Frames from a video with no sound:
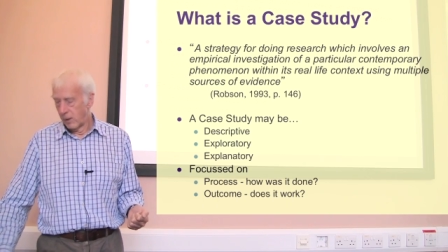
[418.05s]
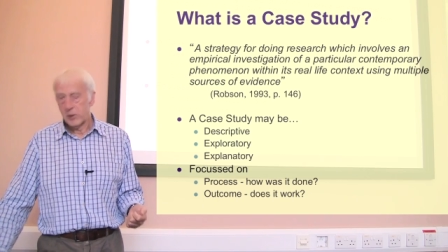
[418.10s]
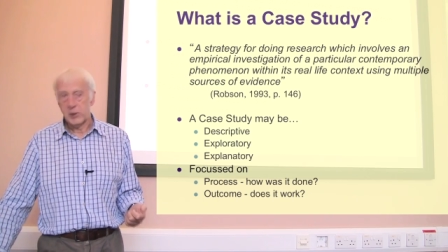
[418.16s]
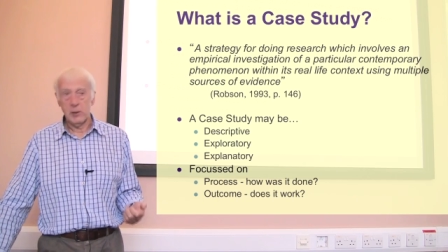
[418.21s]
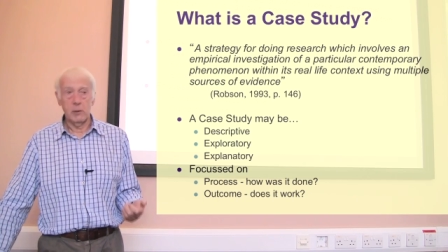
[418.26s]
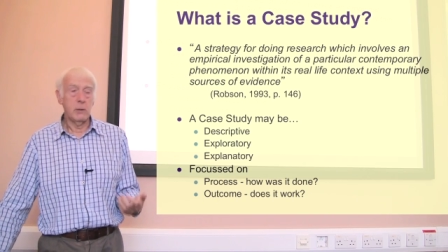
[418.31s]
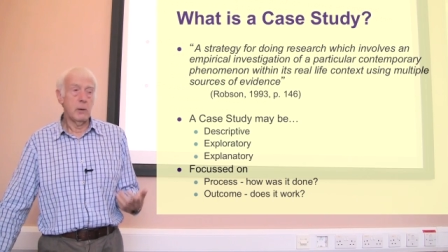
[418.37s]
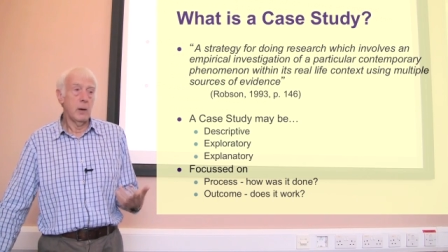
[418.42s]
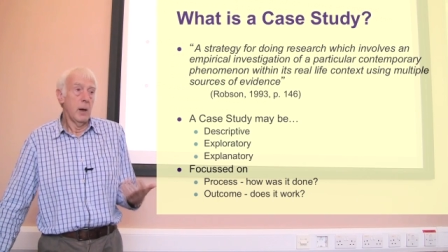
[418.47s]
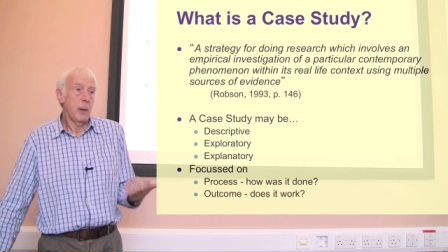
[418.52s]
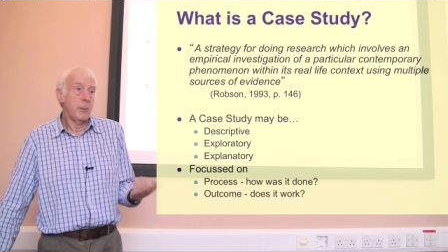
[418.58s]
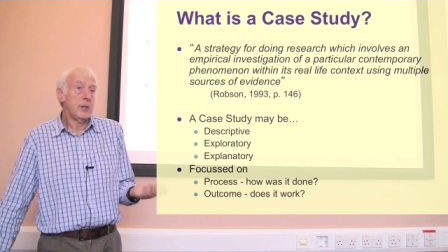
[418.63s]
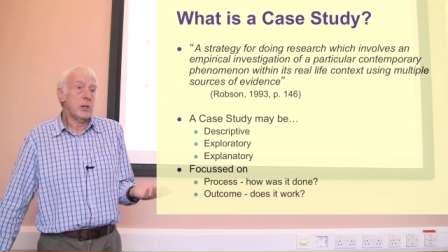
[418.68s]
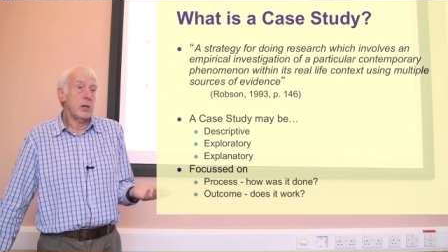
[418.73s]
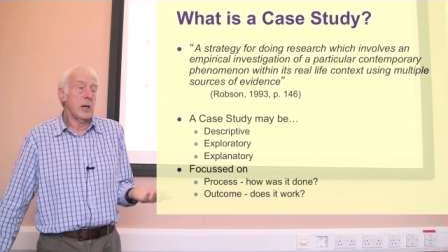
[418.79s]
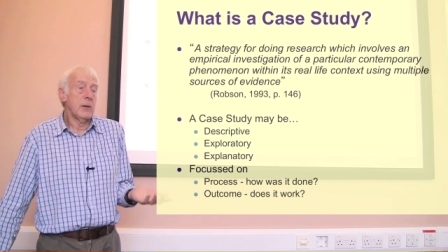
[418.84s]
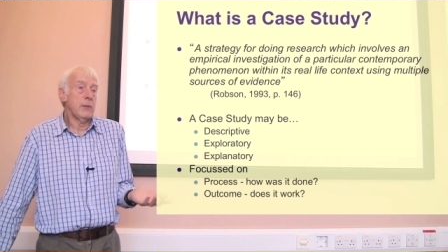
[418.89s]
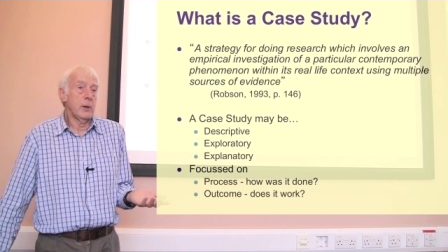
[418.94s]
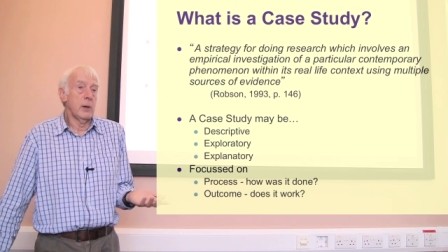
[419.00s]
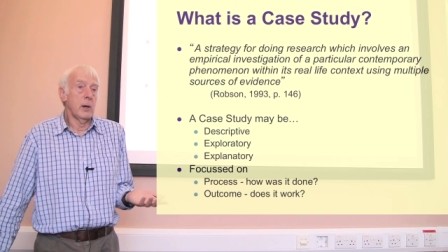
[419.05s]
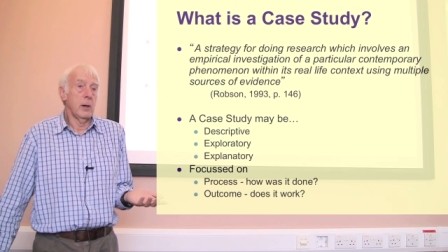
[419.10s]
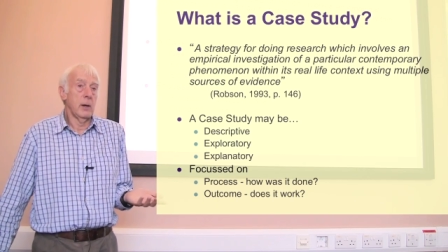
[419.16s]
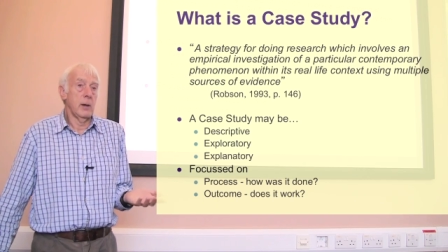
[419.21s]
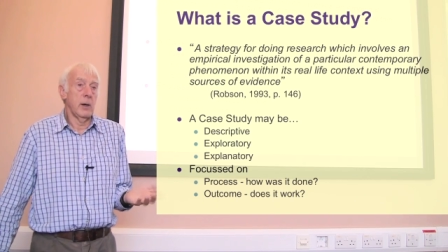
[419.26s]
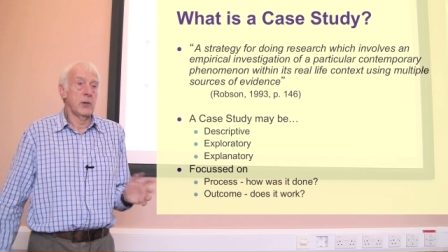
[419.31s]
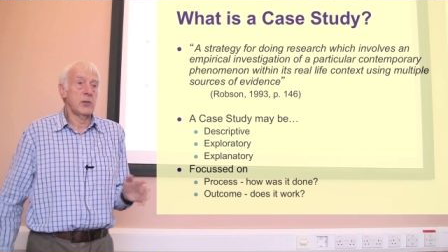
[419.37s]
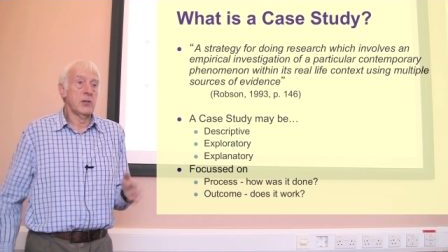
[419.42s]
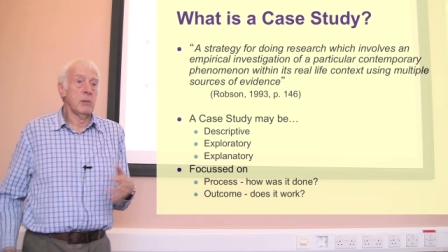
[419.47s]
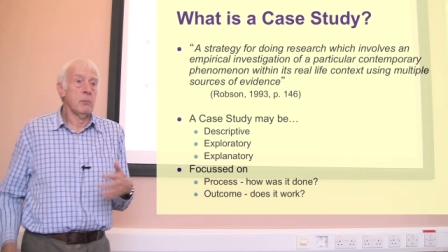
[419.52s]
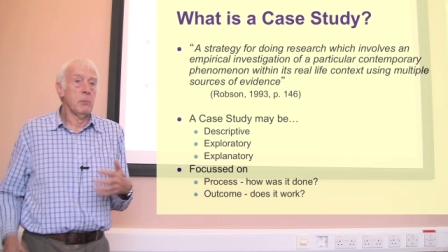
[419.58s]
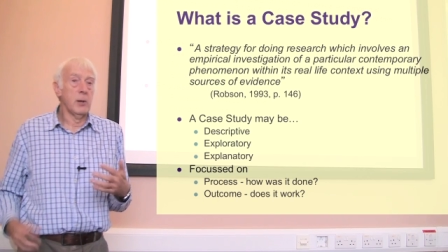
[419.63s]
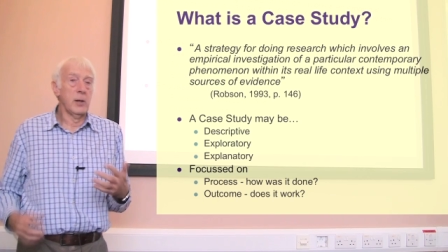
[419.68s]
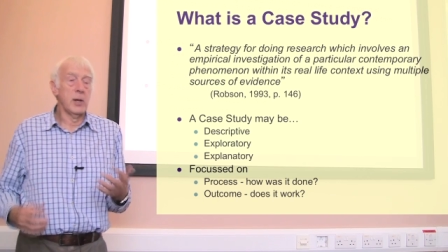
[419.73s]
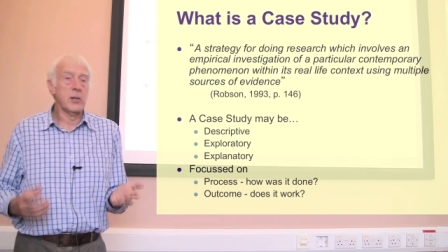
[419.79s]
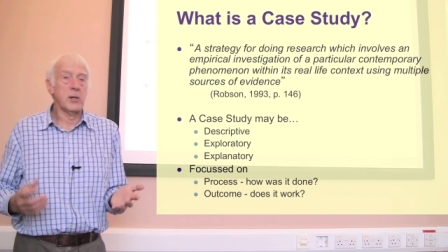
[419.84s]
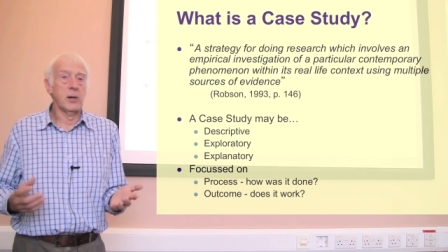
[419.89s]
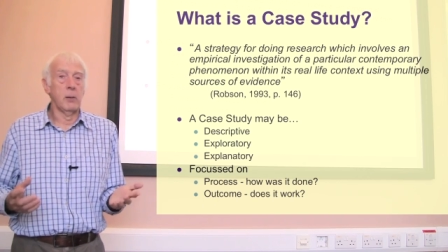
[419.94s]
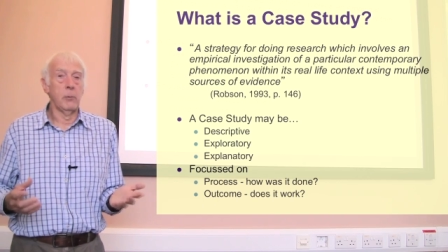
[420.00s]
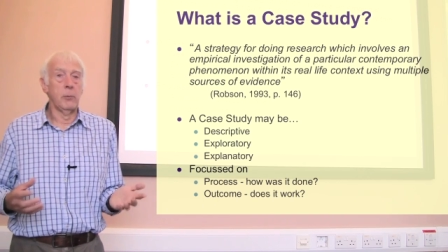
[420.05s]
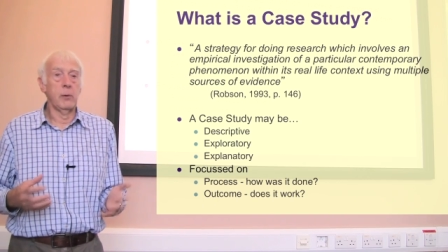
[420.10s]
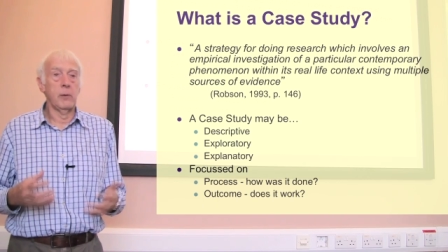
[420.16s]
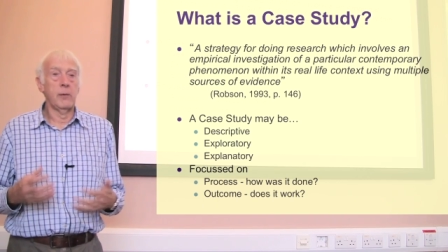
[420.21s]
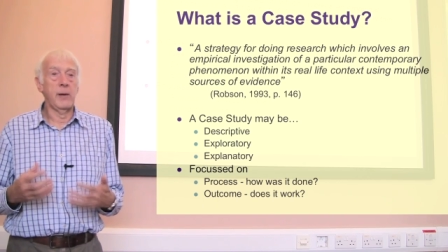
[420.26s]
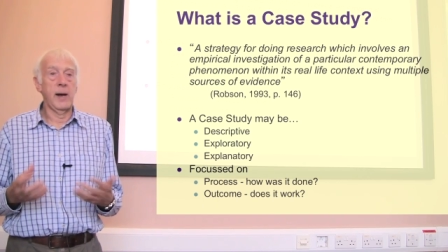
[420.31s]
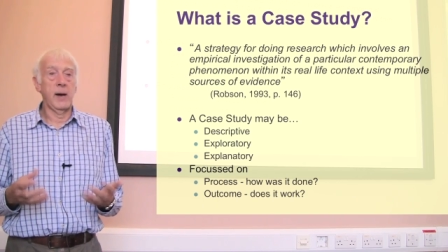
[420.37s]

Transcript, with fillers: So, I mean, to give you a simple example of